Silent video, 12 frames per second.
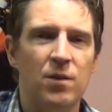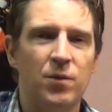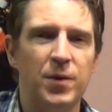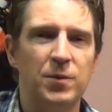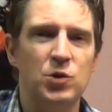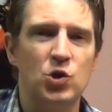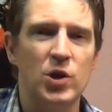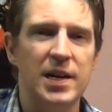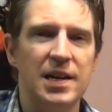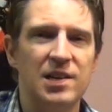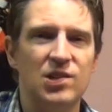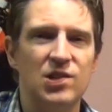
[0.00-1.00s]
5th
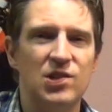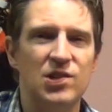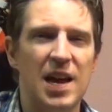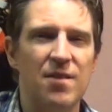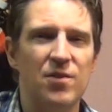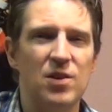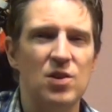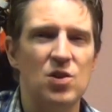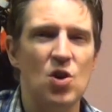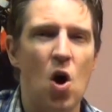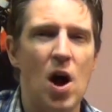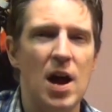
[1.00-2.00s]
string, 7,
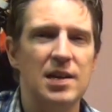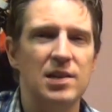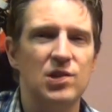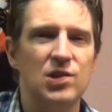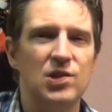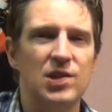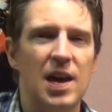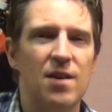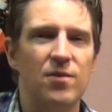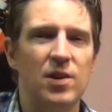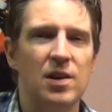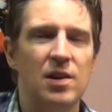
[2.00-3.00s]
9,
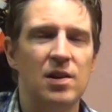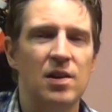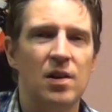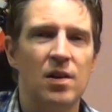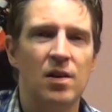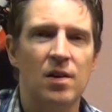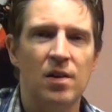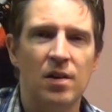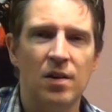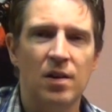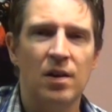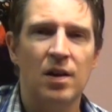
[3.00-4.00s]
7,
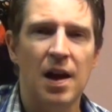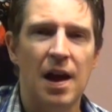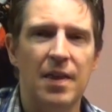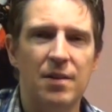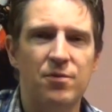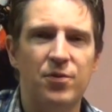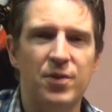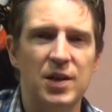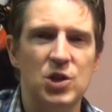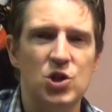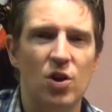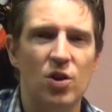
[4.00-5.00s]
and then
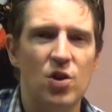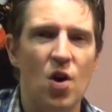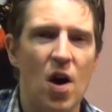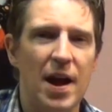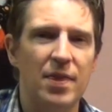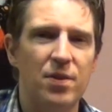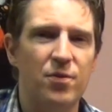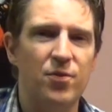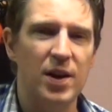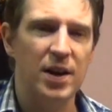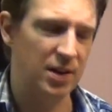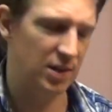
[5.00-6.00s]
finish on 9th
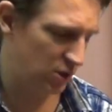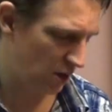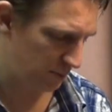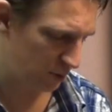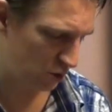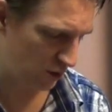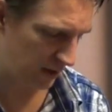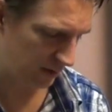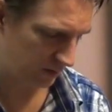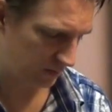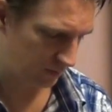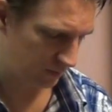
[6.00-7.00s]
fret of your top string.